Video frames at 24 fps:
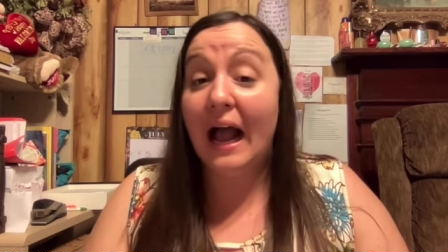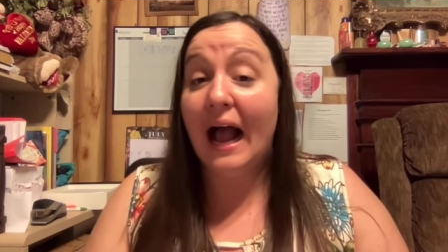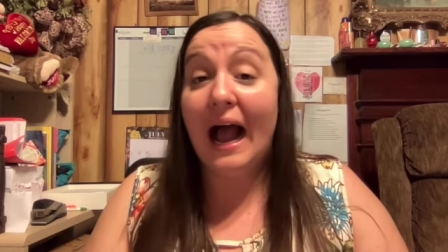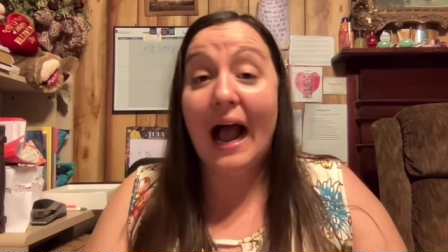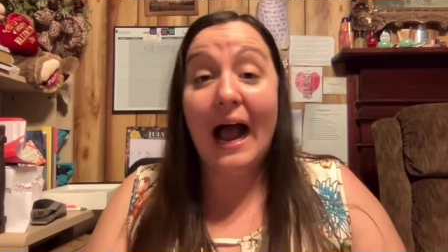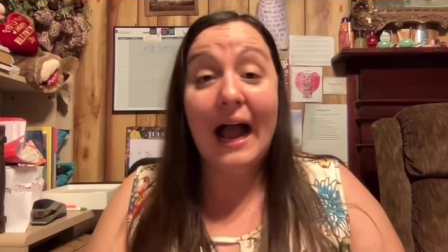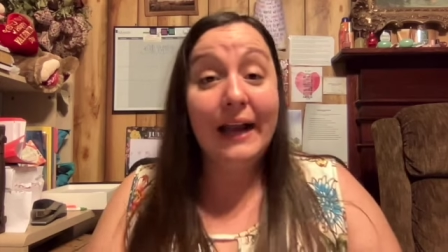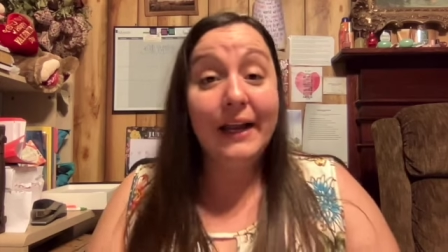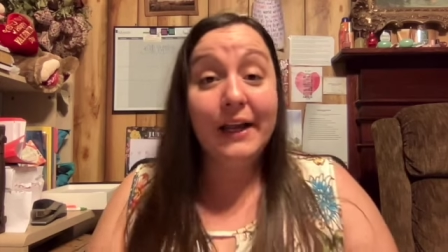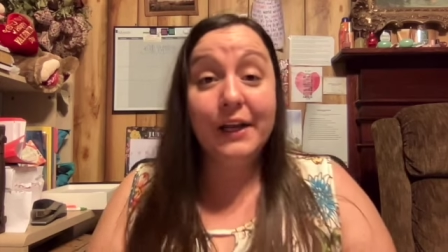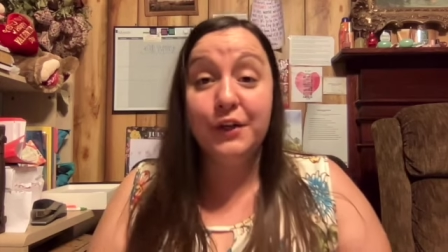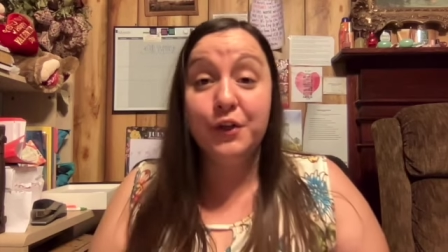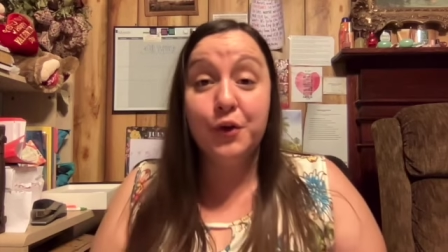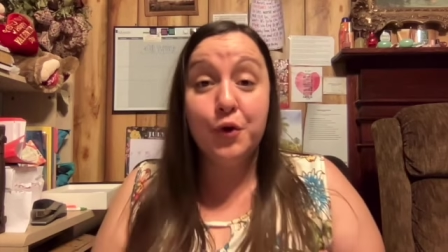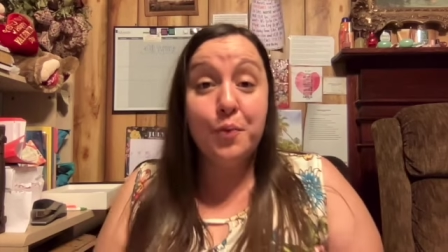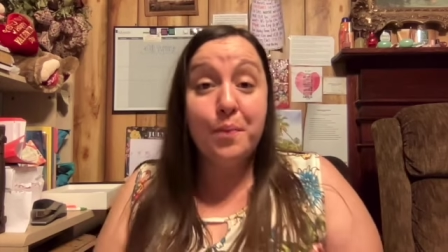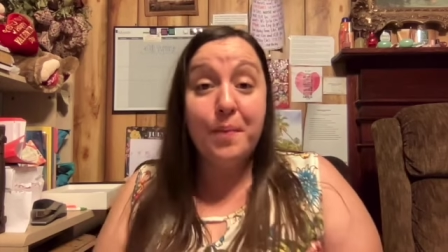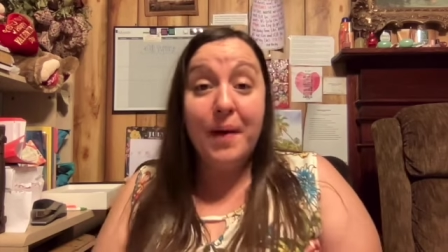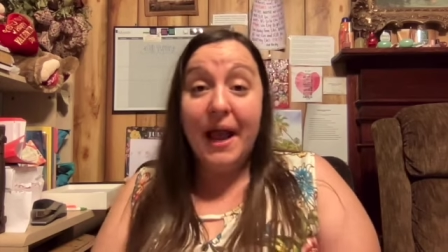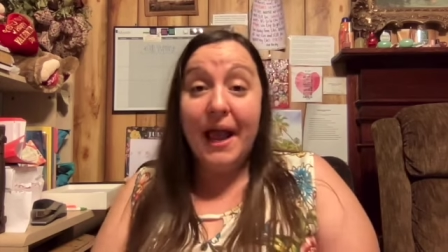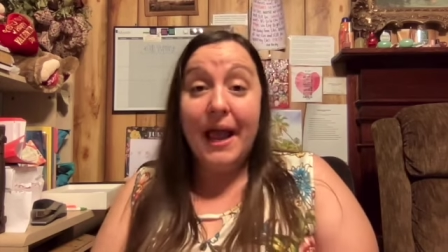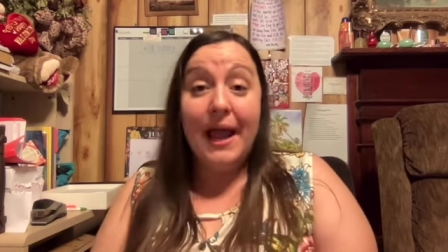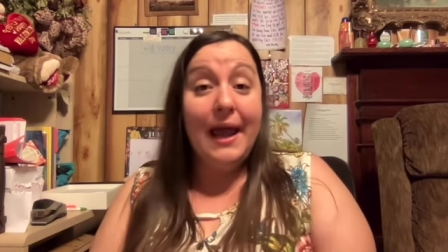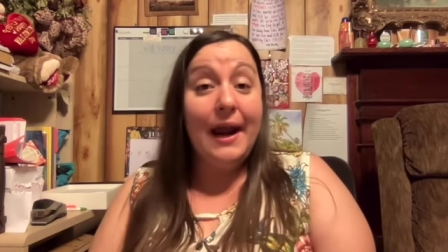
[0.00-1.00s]
I can do
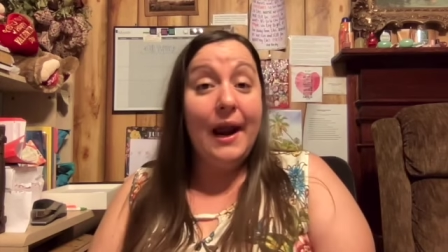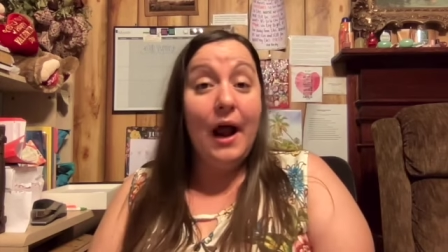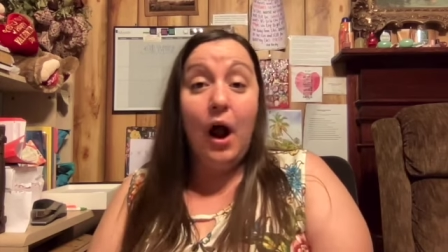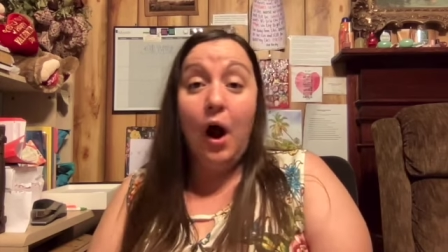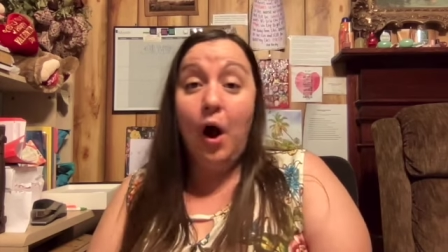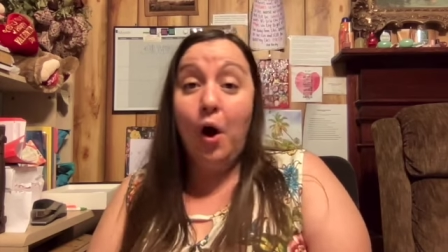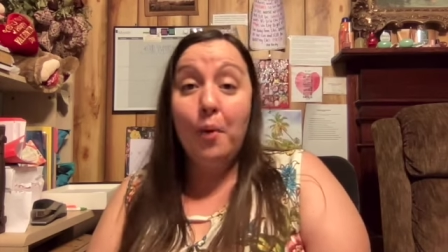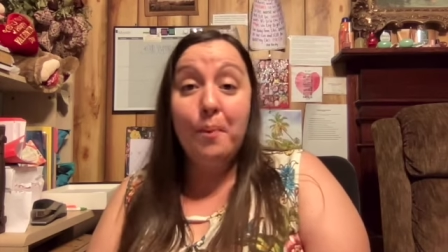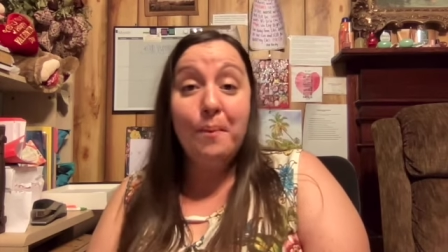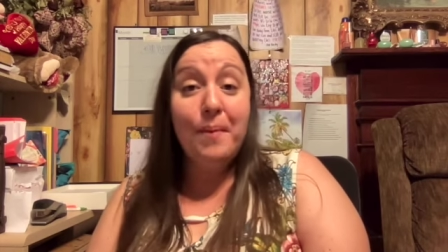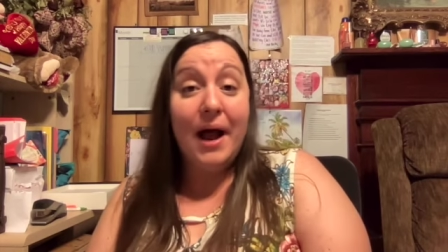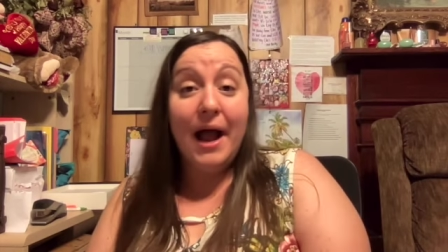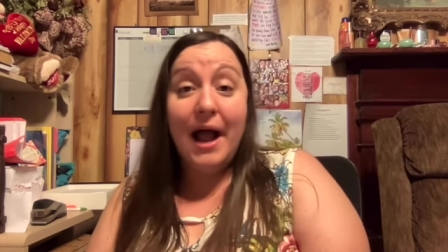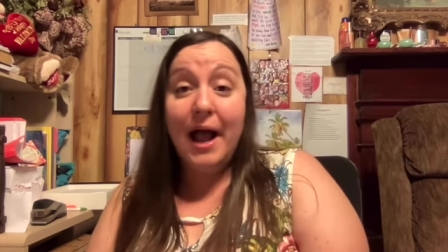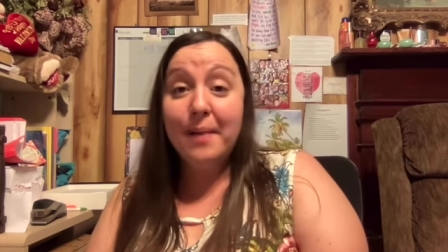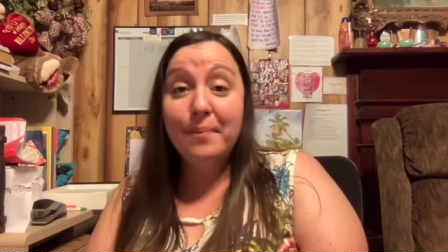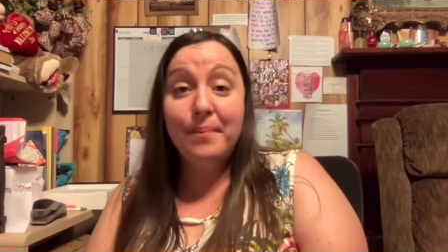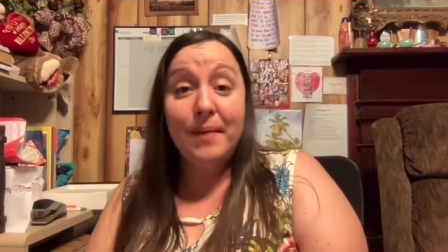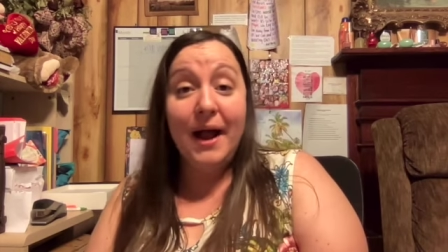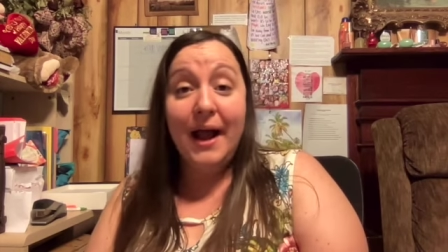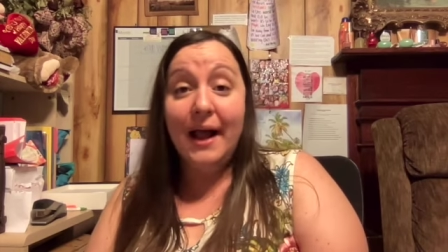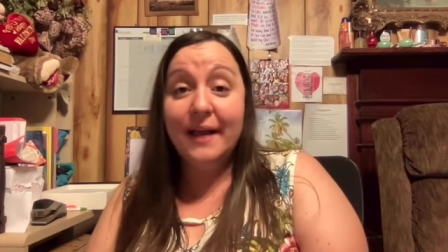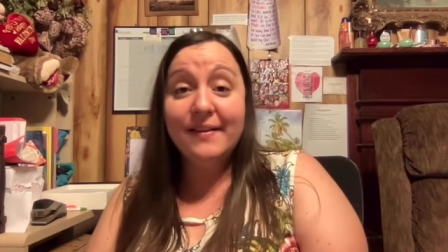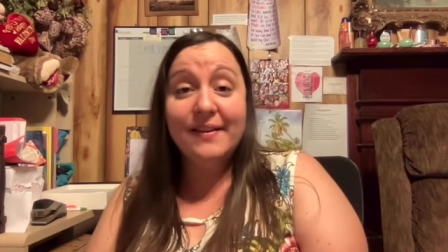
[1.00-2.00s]
bad all by
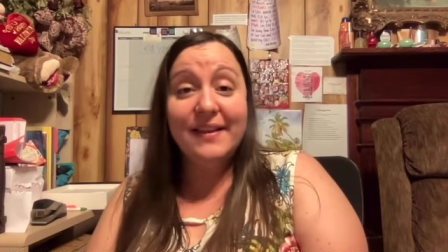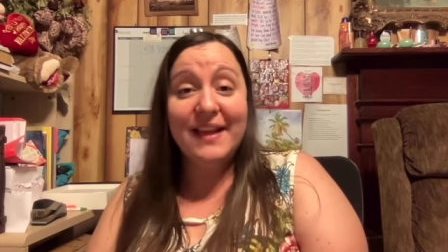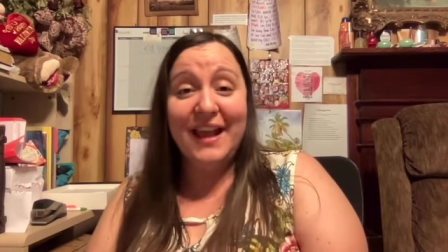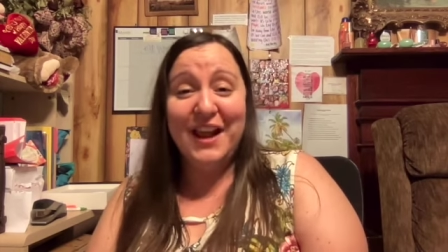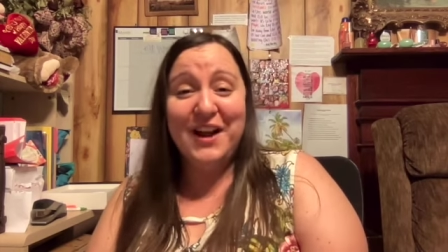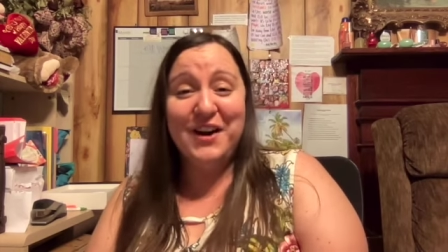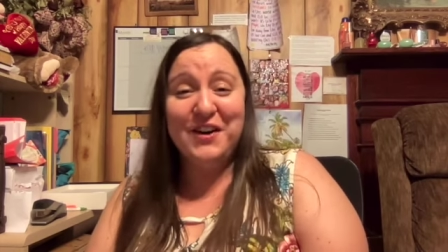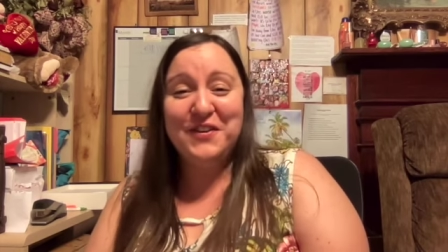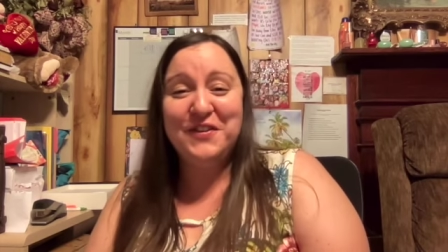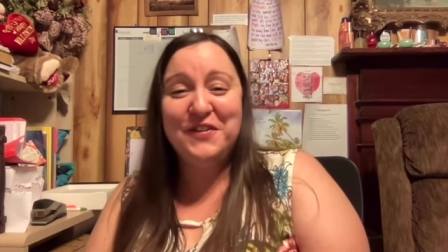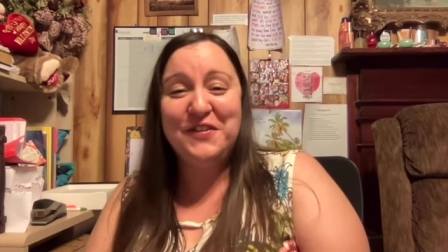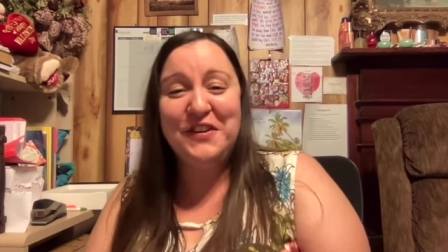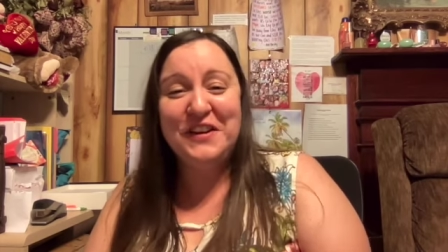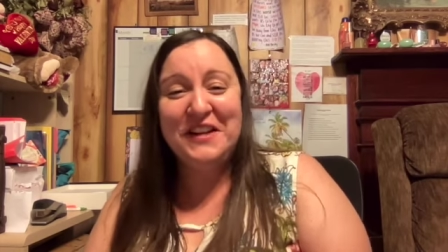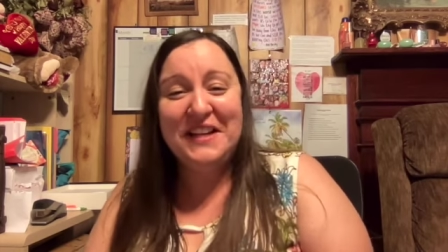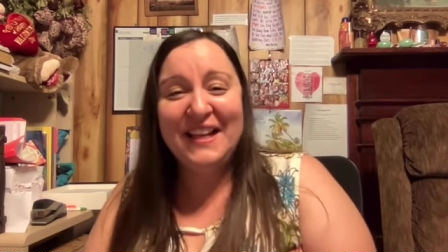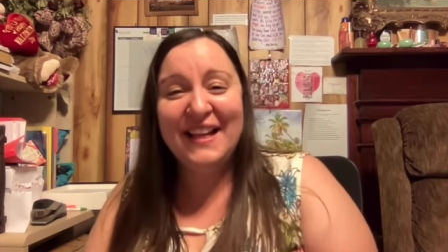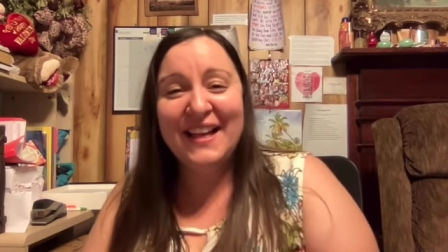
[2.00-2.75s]
myself?